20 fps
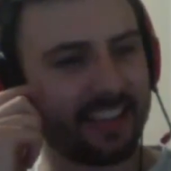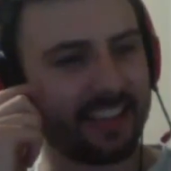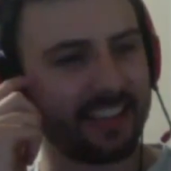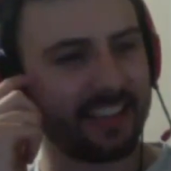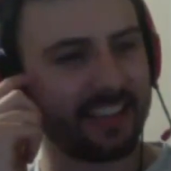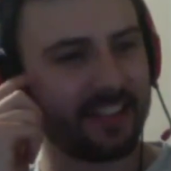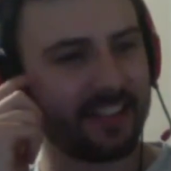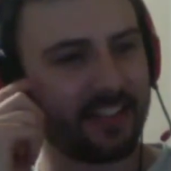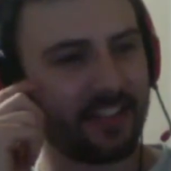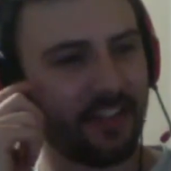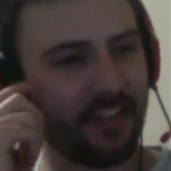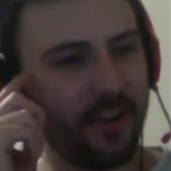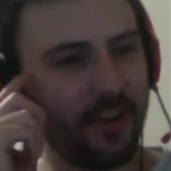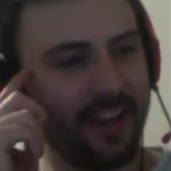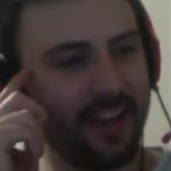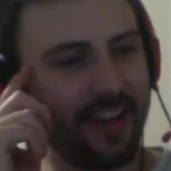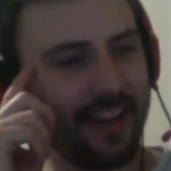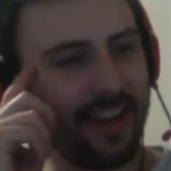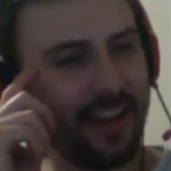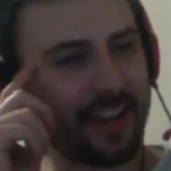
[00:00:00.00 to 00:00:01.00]
So
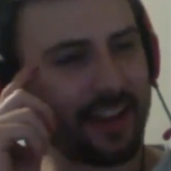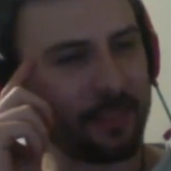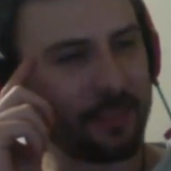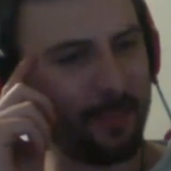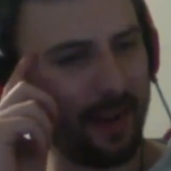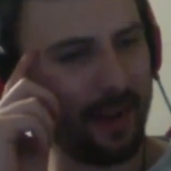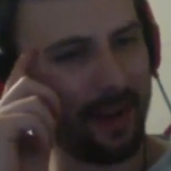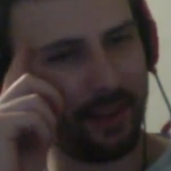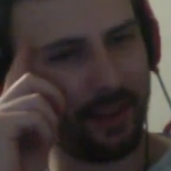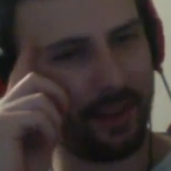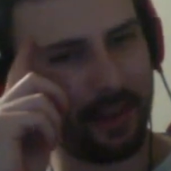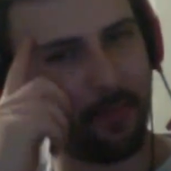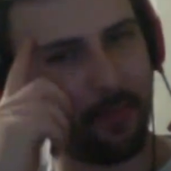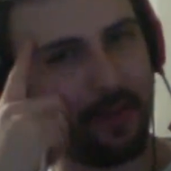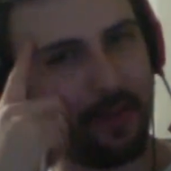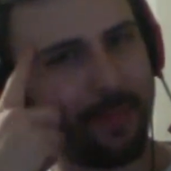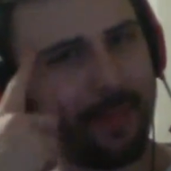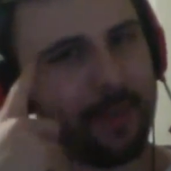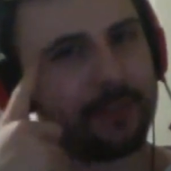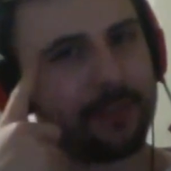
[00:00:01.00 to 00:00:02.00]
that's one
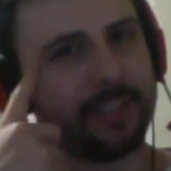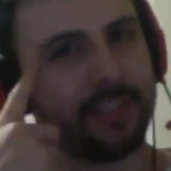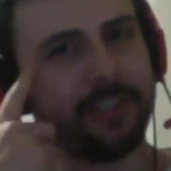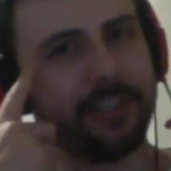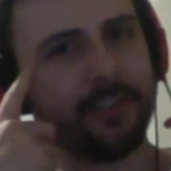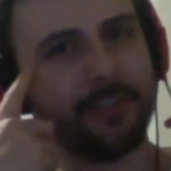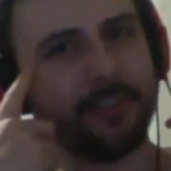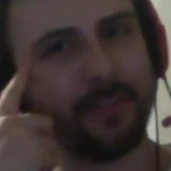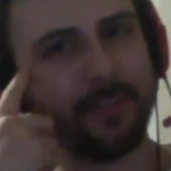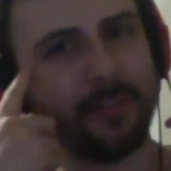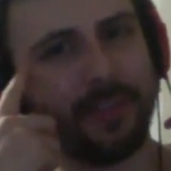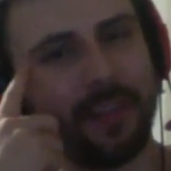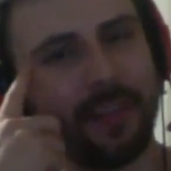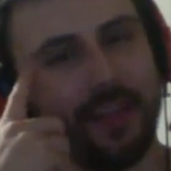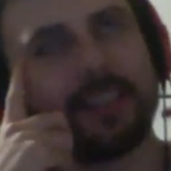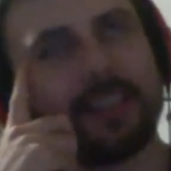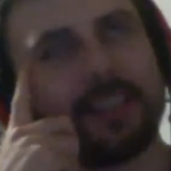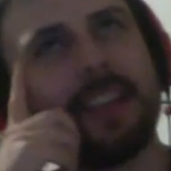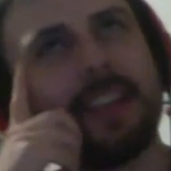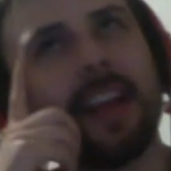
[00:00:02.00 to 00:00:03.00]
of my only issues with it
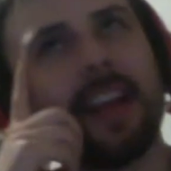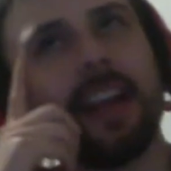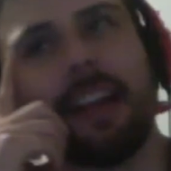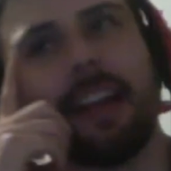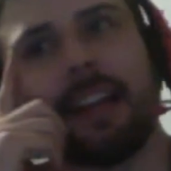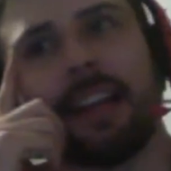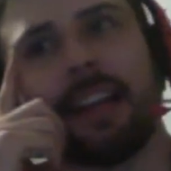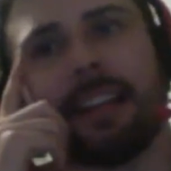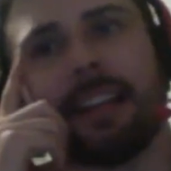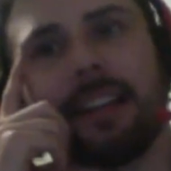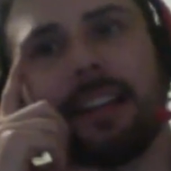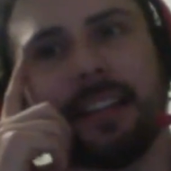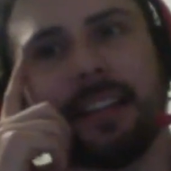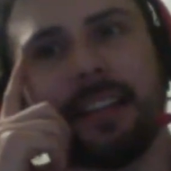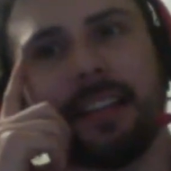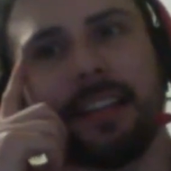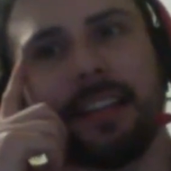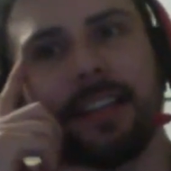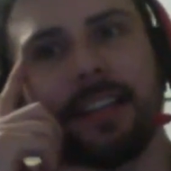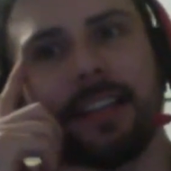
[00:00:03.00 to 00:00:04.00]
is that
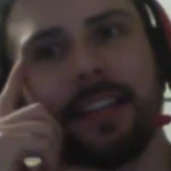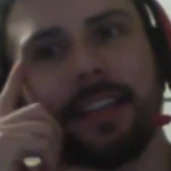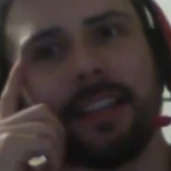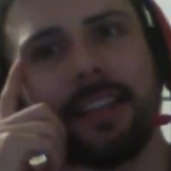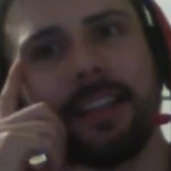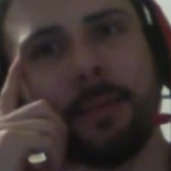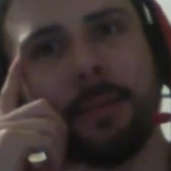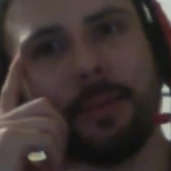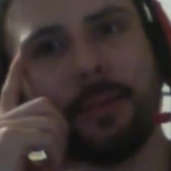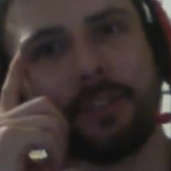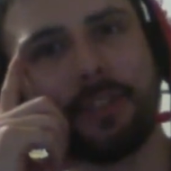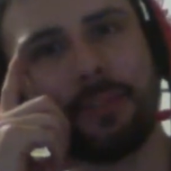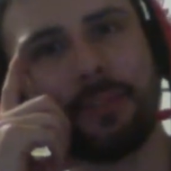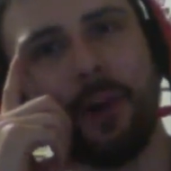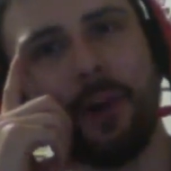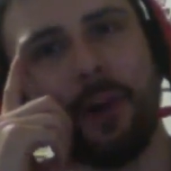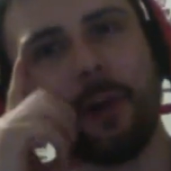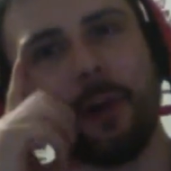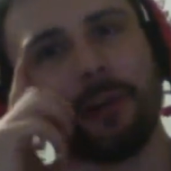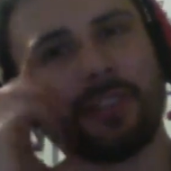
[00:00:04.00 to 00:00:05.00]
we're
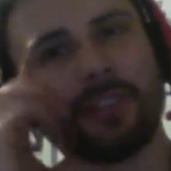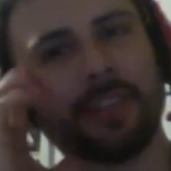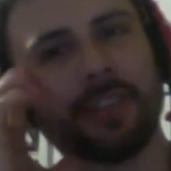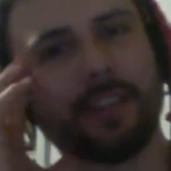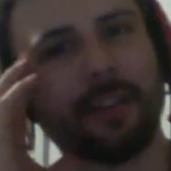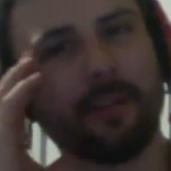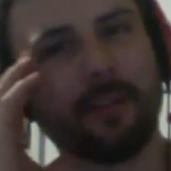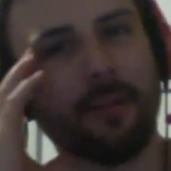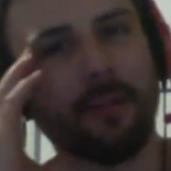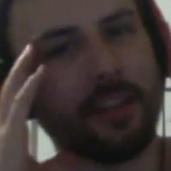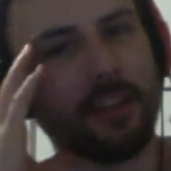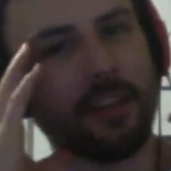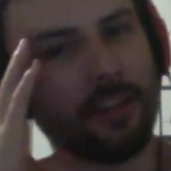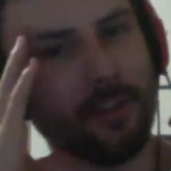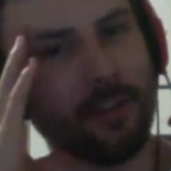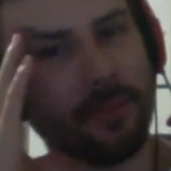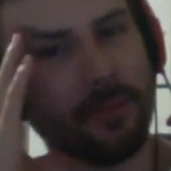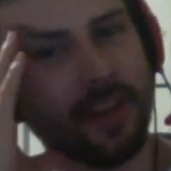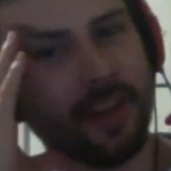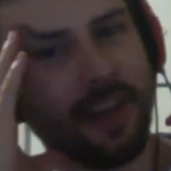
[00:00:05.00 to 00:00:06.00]
supposed to
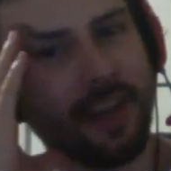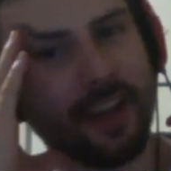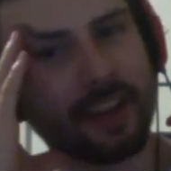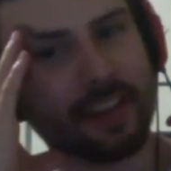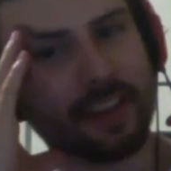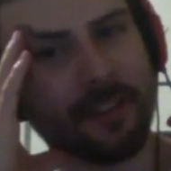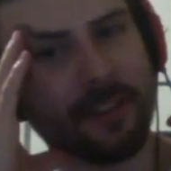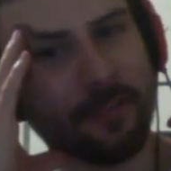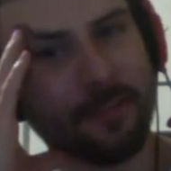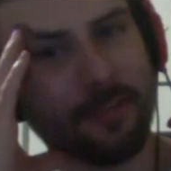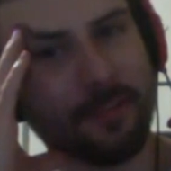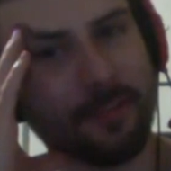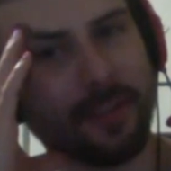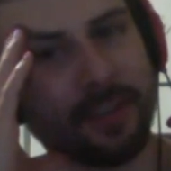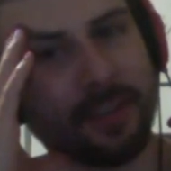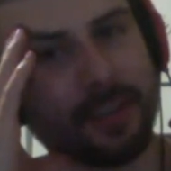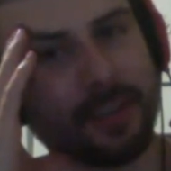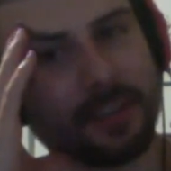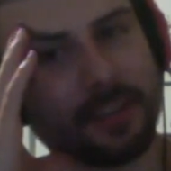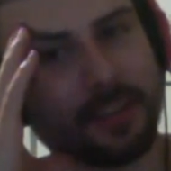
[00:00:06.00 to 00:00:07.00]
humanize him
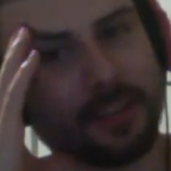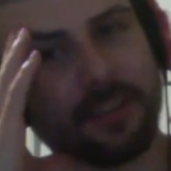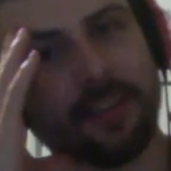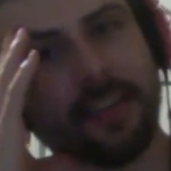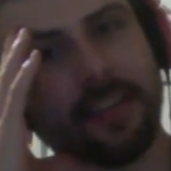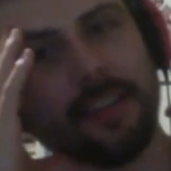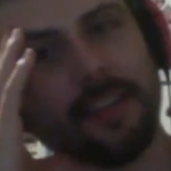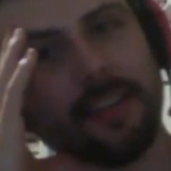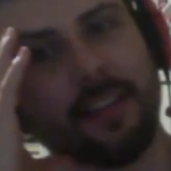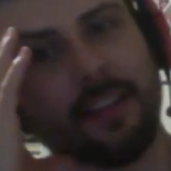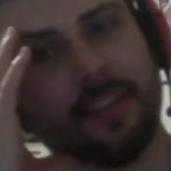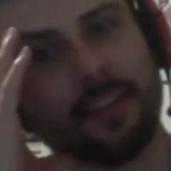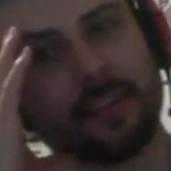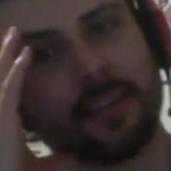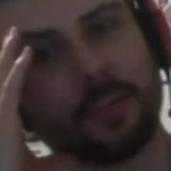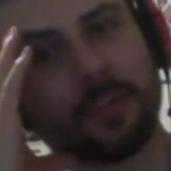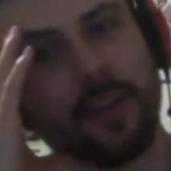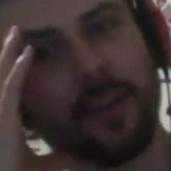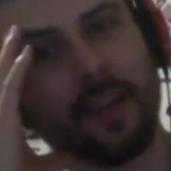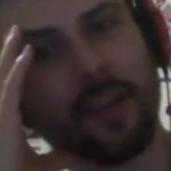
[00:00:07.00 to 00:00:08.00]
because he loved
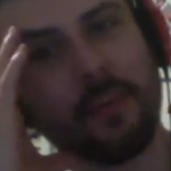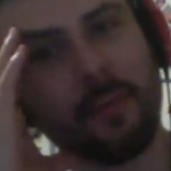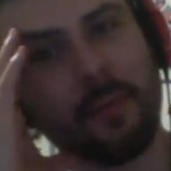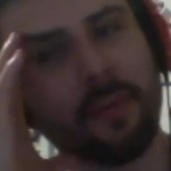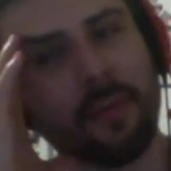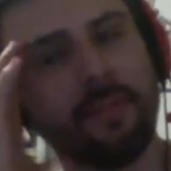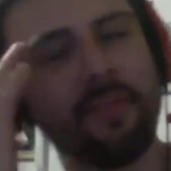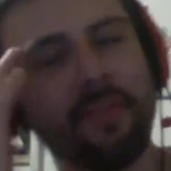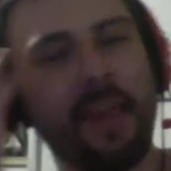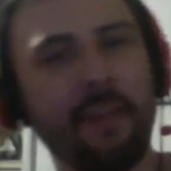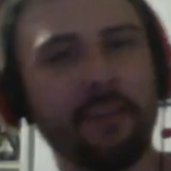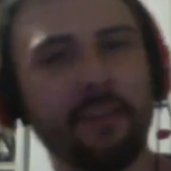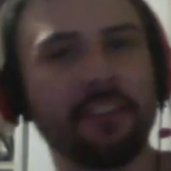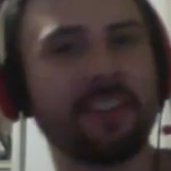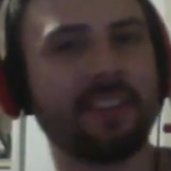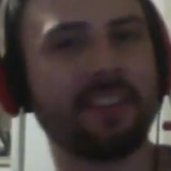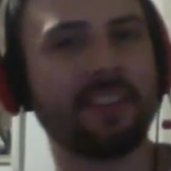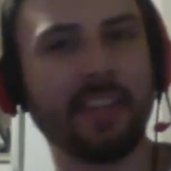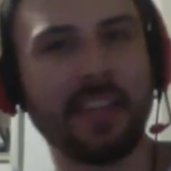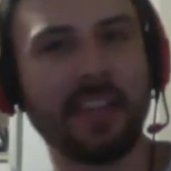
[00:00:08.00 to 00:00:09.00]
his wife, but we've never
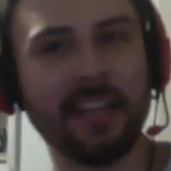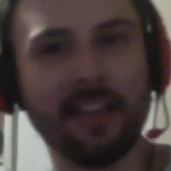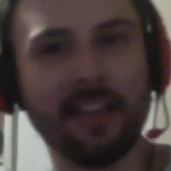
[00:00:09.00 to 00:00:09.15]
seen the